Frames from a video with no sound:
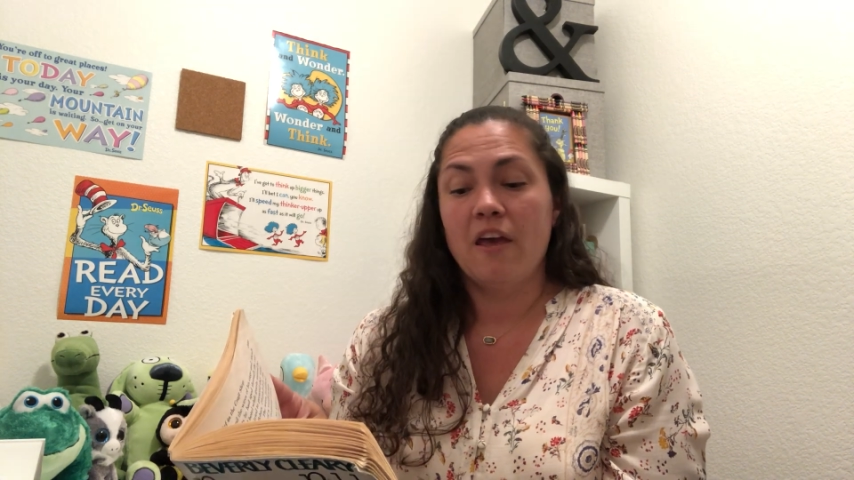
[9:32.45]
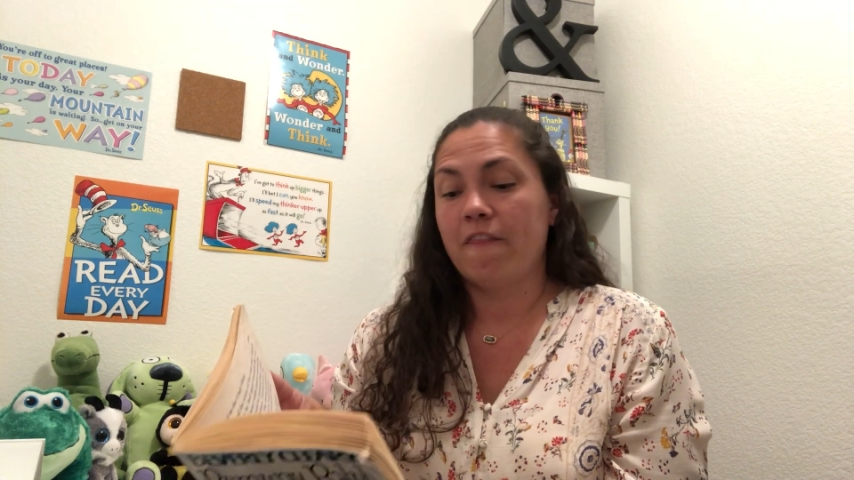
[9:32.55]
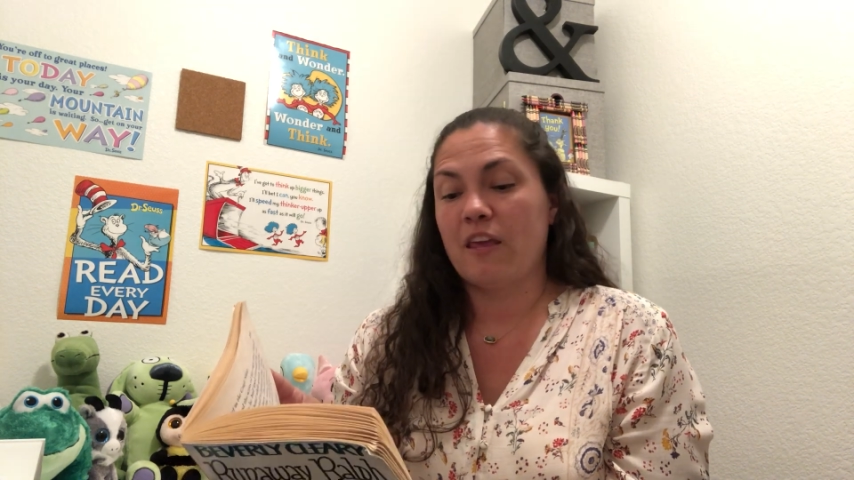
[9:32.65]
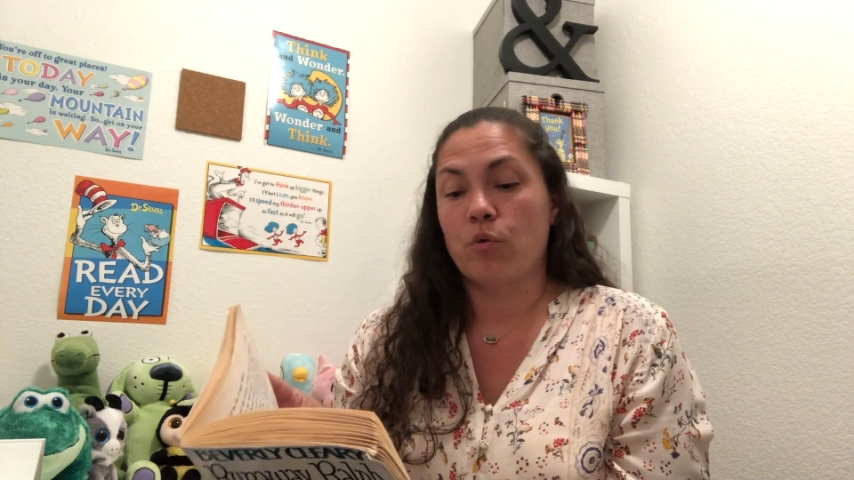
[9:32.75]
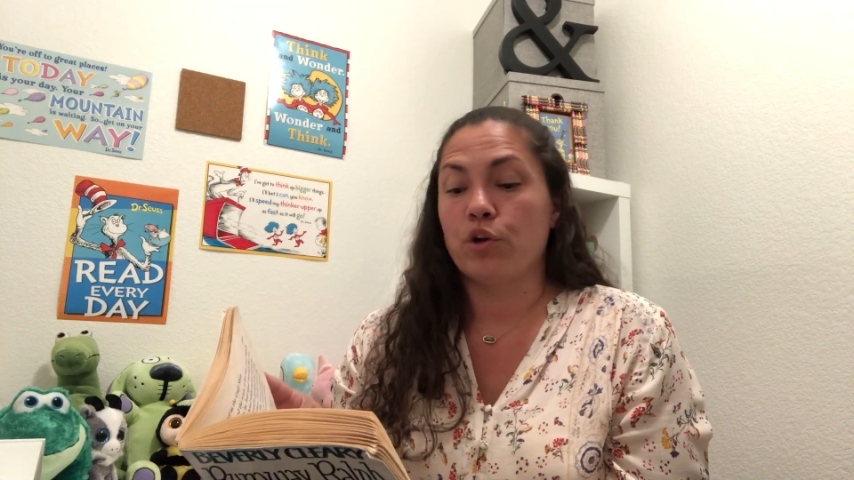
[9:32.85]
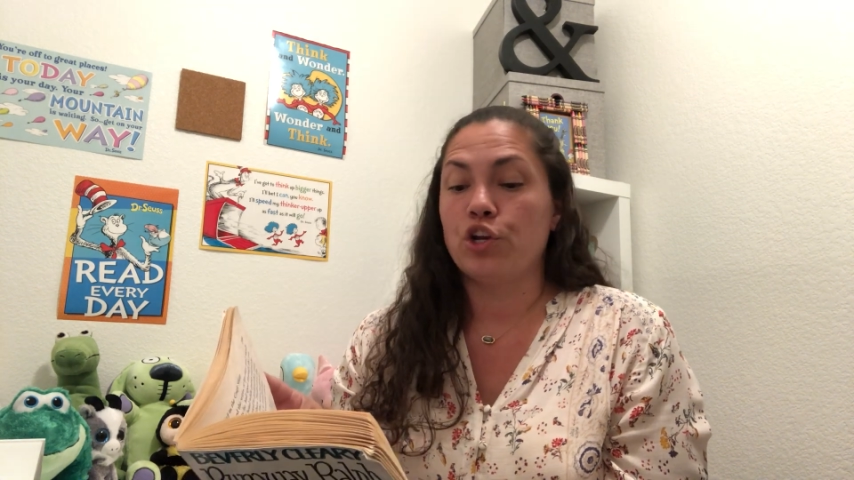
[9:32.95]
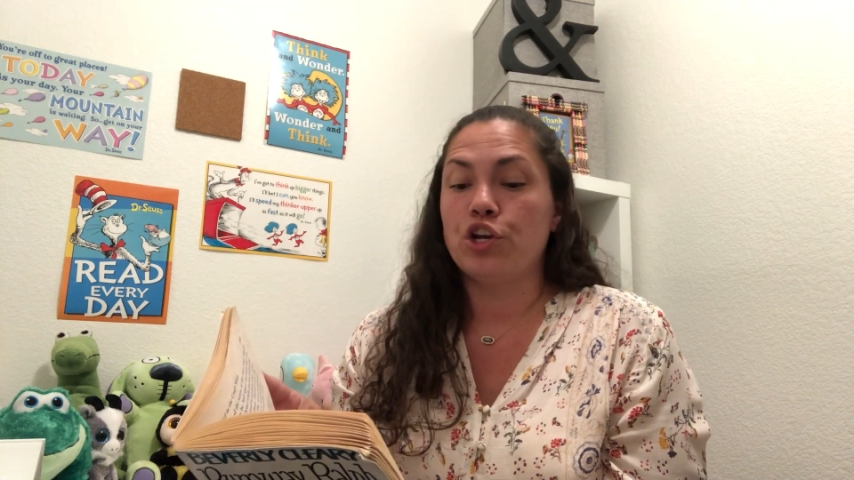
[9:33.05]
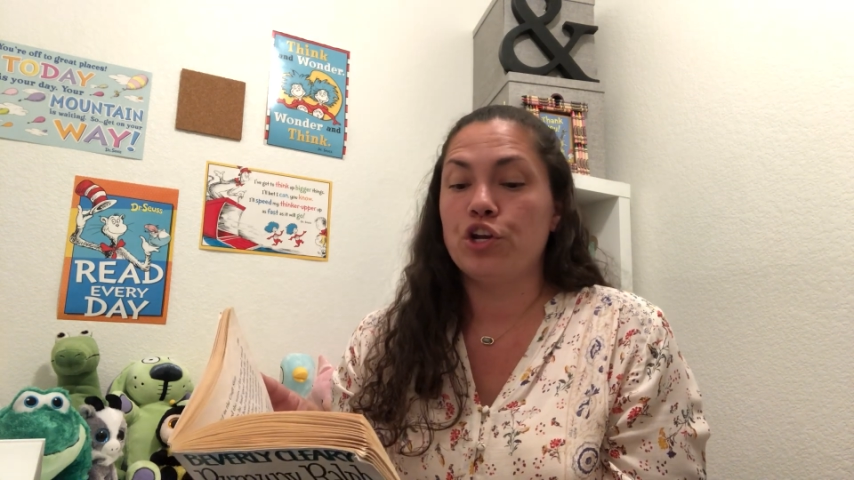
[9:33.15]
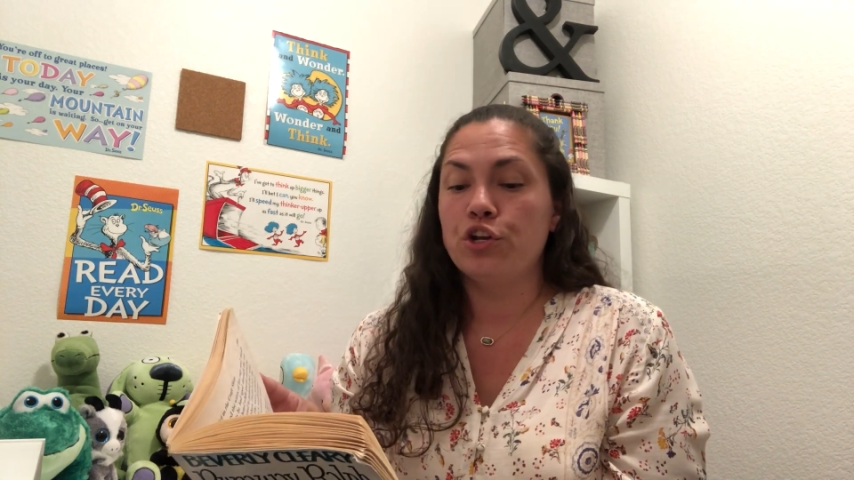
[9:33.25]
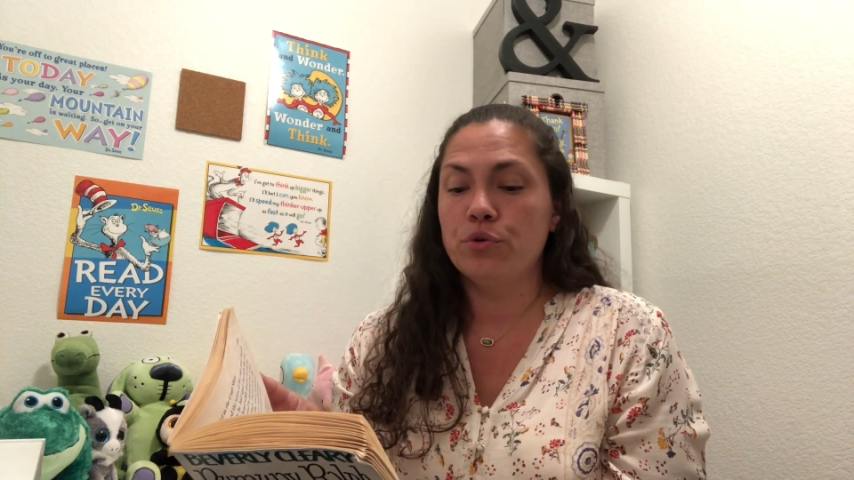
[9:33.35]
They were
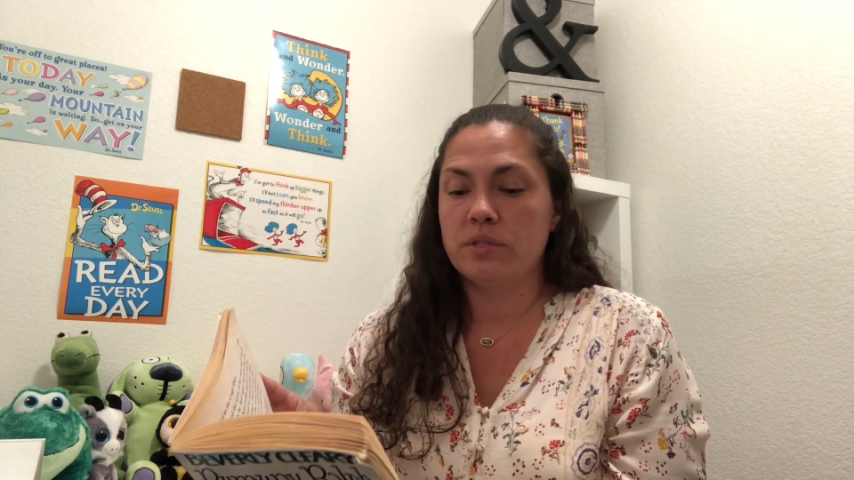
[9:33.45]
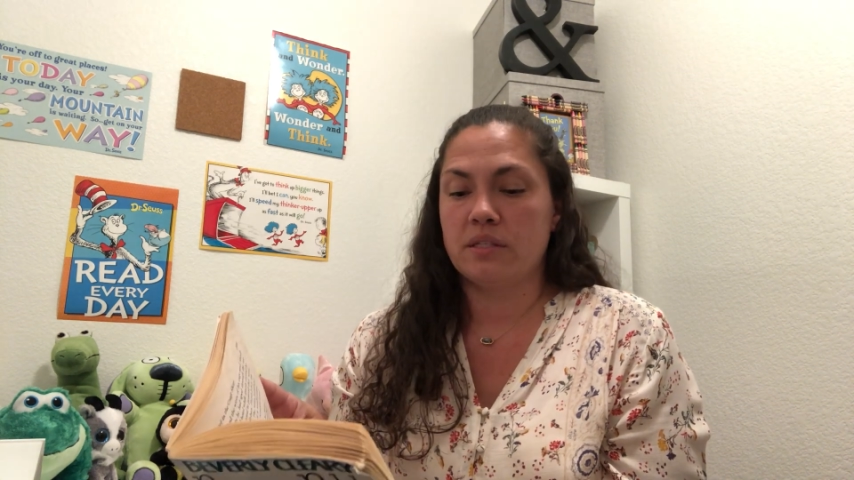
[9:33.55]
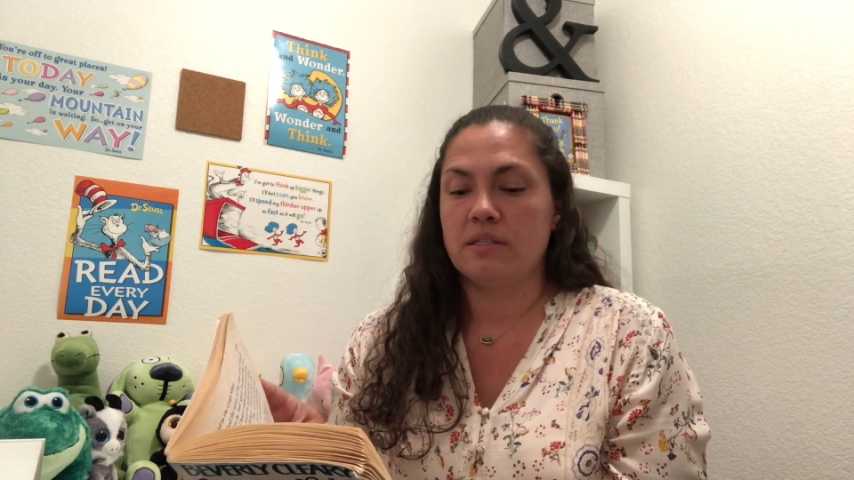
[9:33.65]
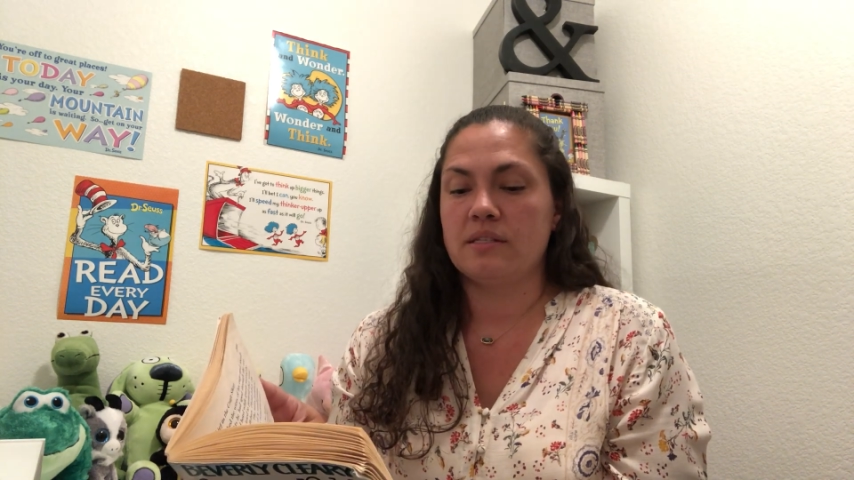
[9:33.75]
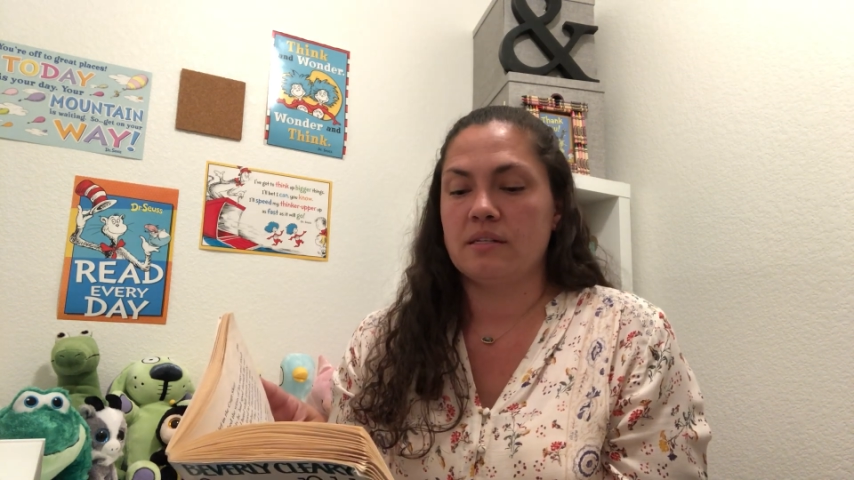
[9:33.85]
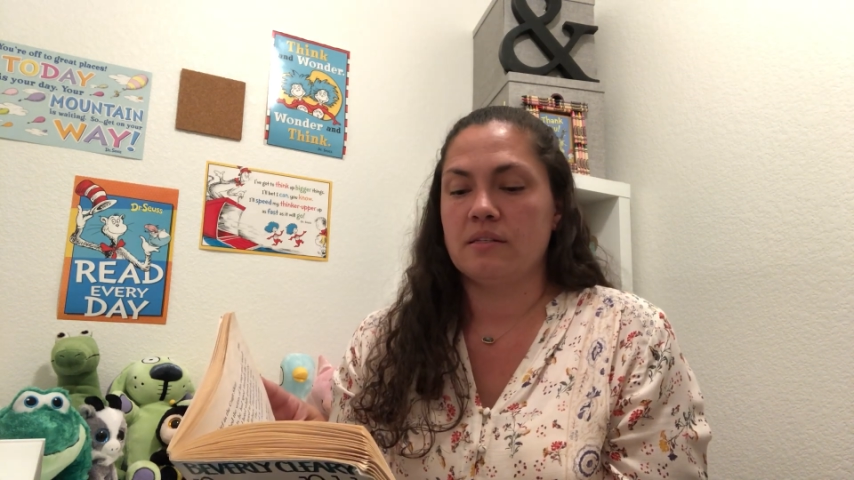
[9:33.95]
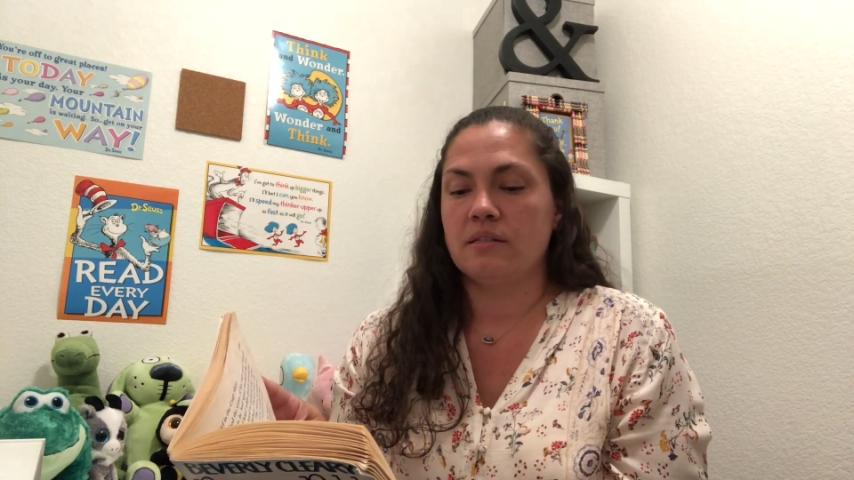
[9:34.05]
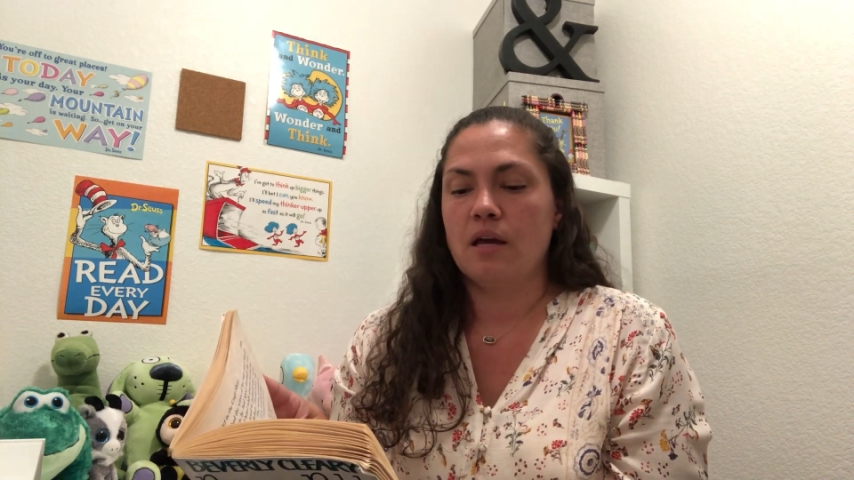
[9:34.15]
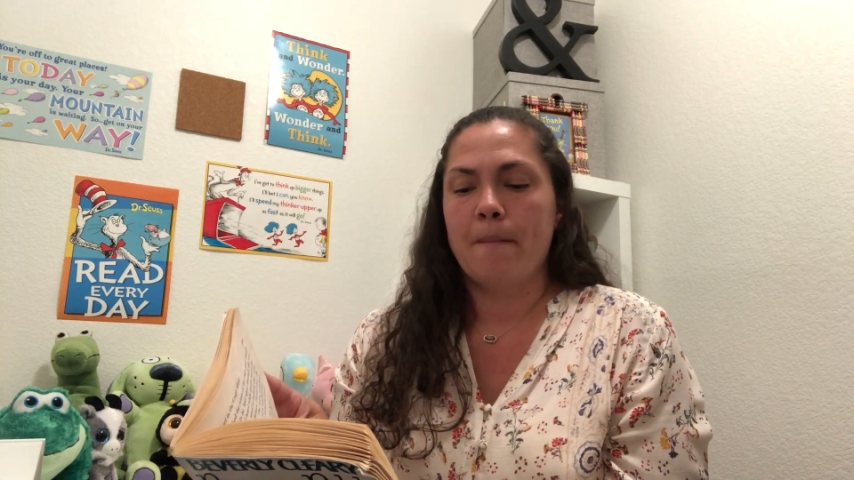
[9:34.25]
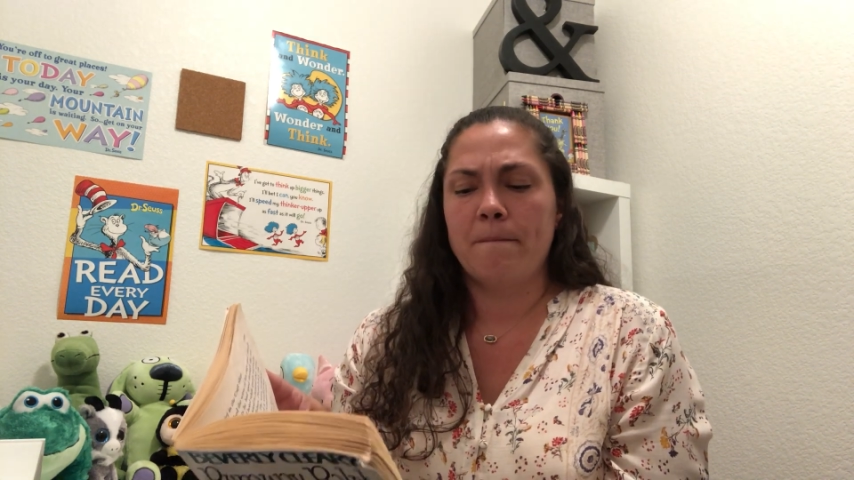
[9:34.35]
nuisances,